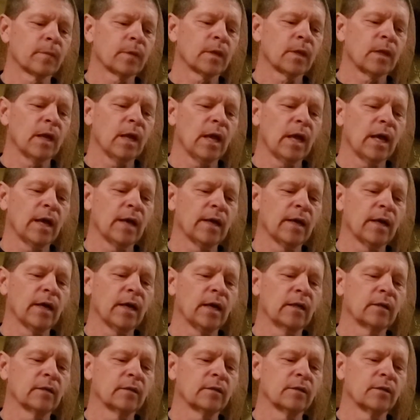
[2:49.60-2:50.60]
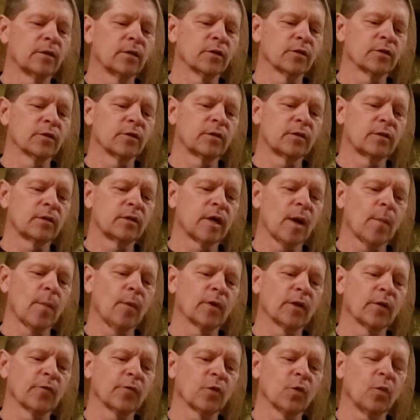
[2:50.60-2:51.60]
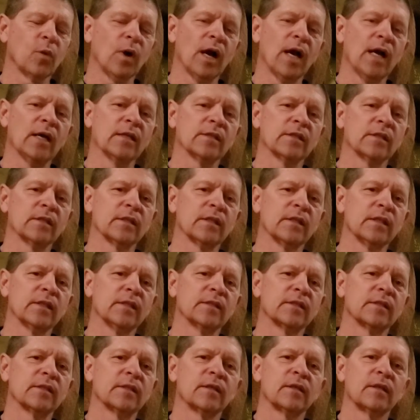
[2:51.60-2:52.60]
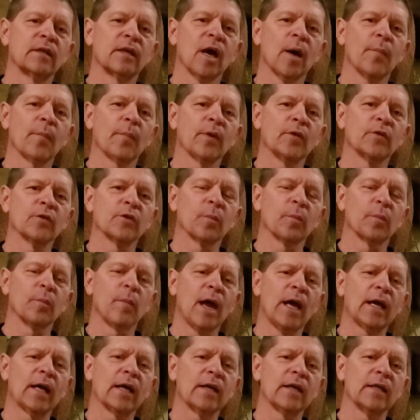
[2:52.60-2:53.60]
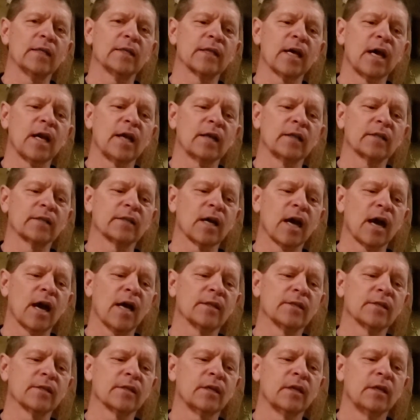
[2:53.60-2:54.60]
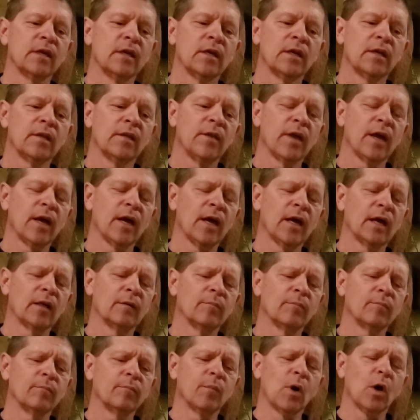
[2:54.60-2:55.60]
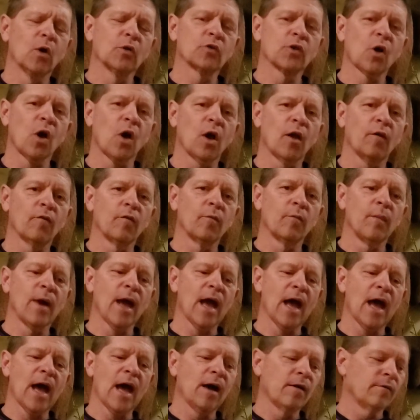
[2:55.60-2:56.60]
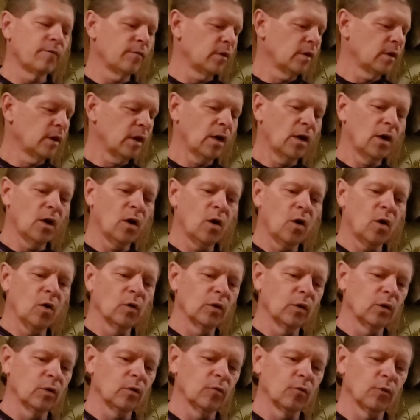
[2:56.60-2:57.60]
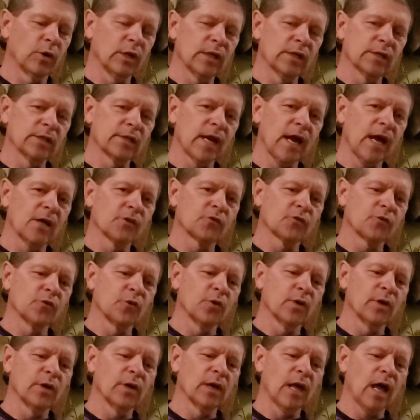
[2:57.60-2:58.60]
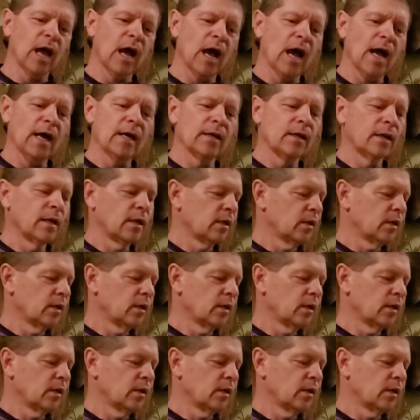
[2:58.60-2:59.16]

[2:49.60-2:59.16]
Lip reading: And there's a couple different ways that these companies are making these hunting sights. Most all of them have a little rheostat screw in light.